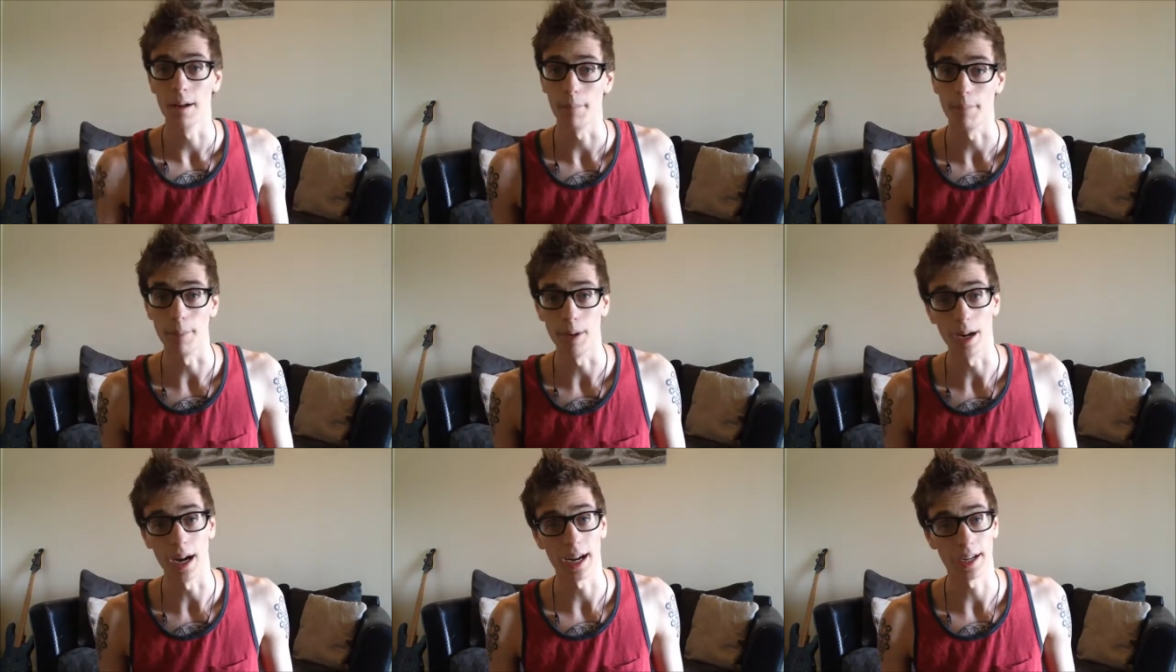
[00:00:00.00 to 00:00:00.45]

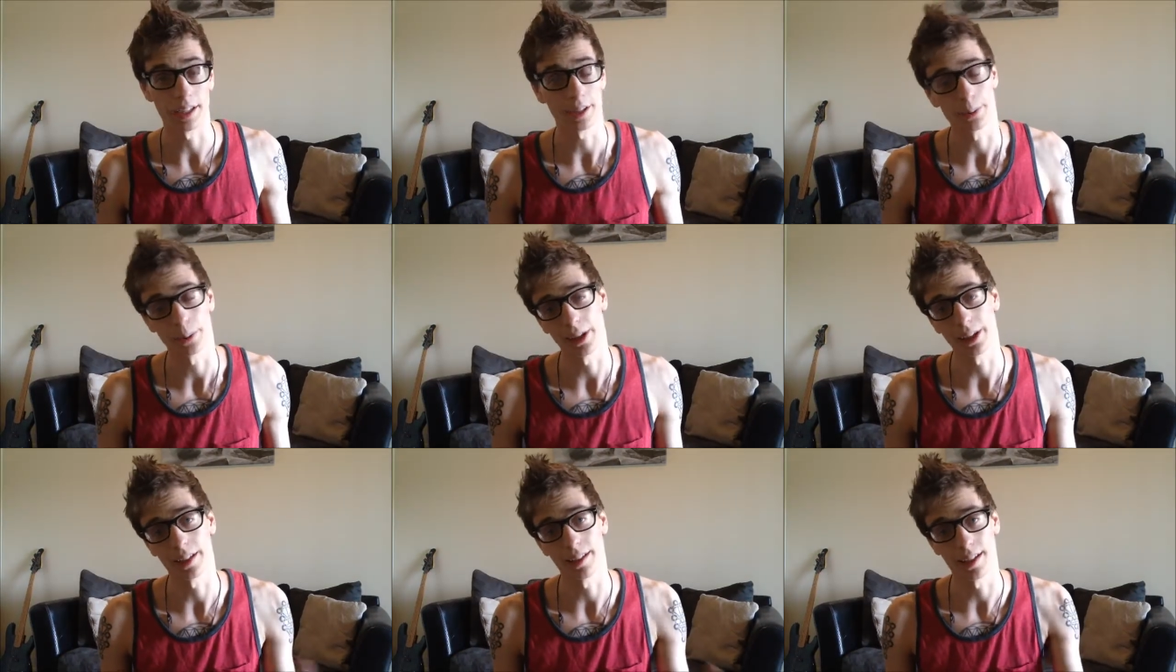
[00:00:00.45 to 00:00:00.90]
But I just
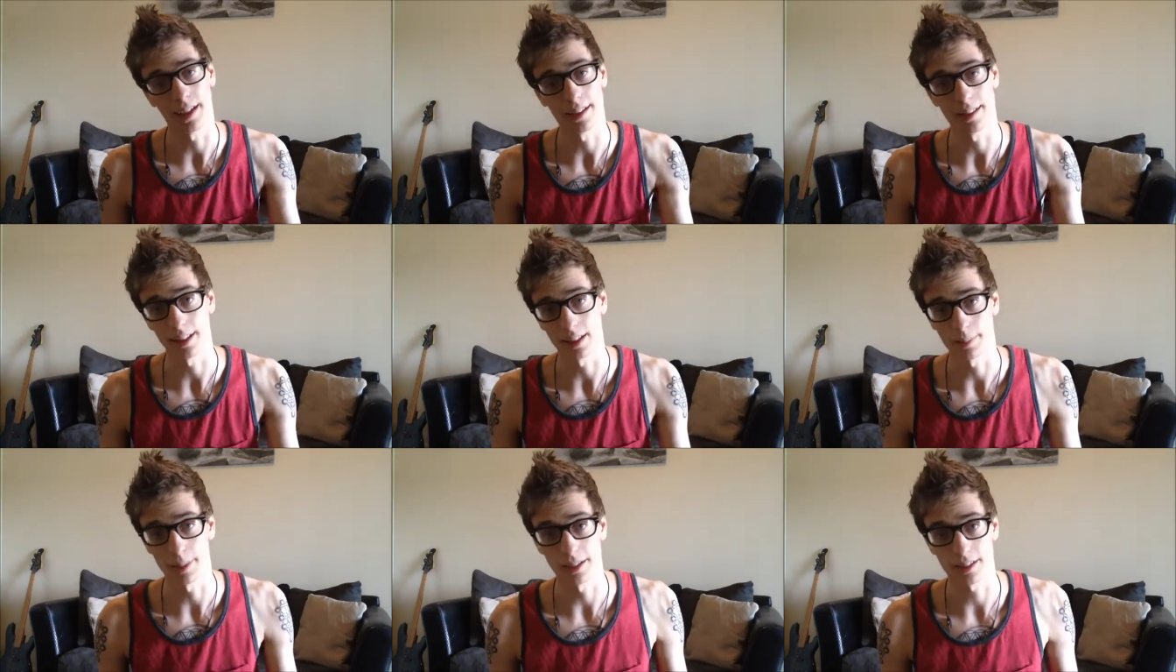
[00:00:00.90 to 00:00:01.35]
wanted to get
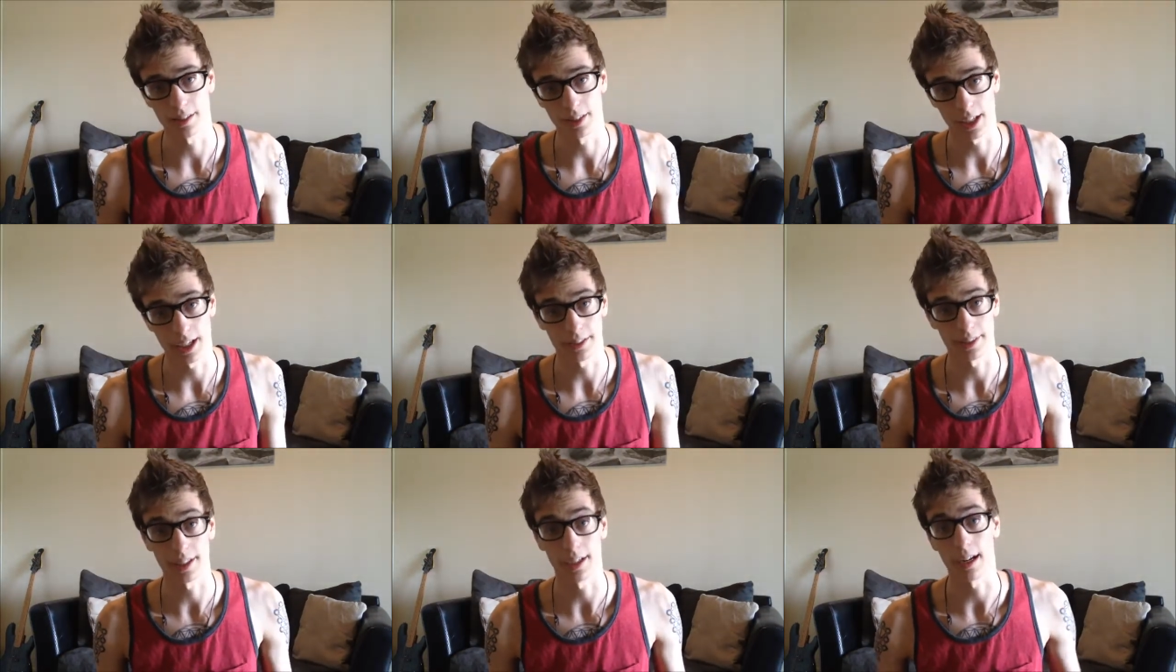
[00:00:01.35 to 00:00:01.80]
this message
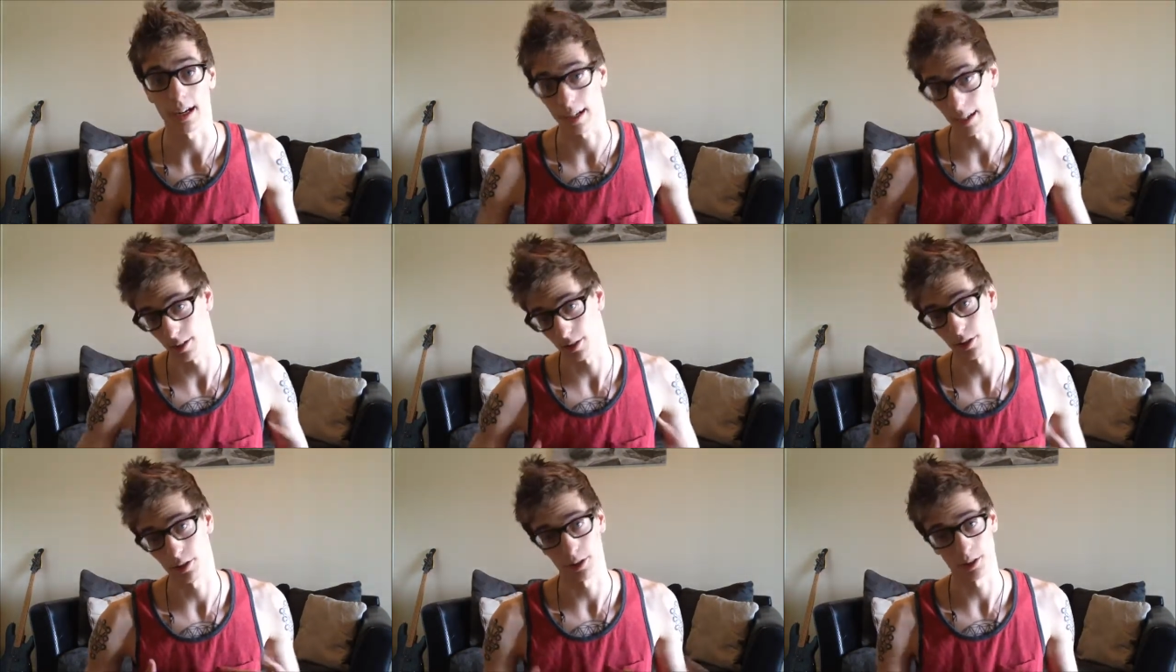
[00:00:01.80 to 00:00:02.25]
out there and
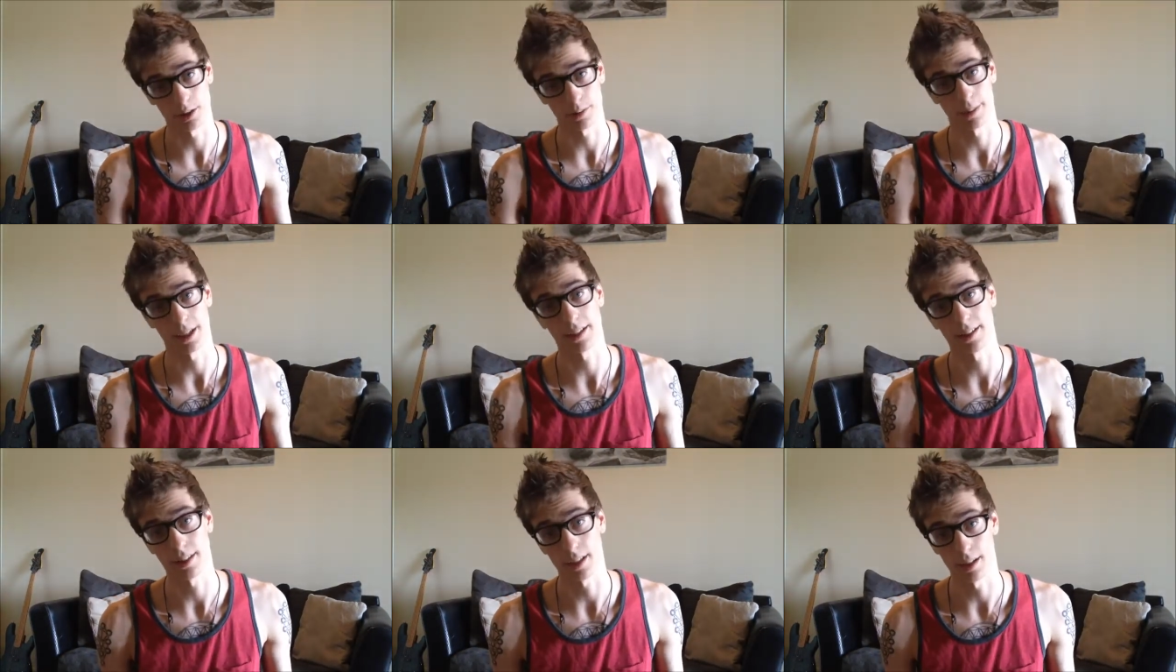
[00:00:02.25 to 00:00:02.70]
introduce
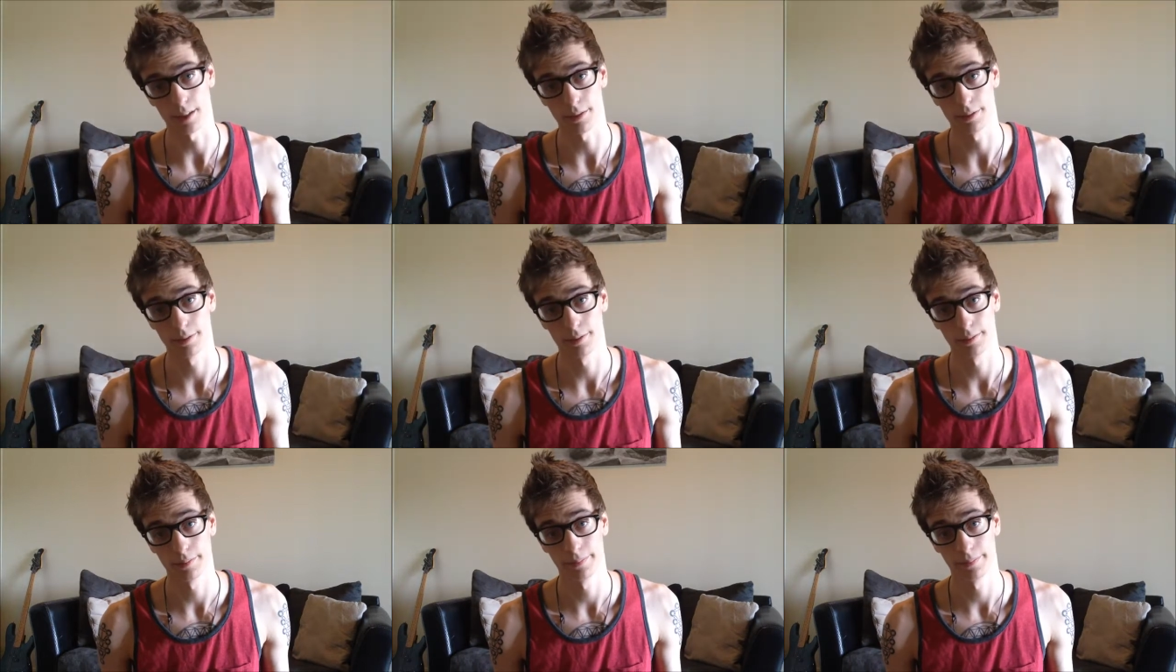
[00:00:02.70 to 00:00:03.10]
myself.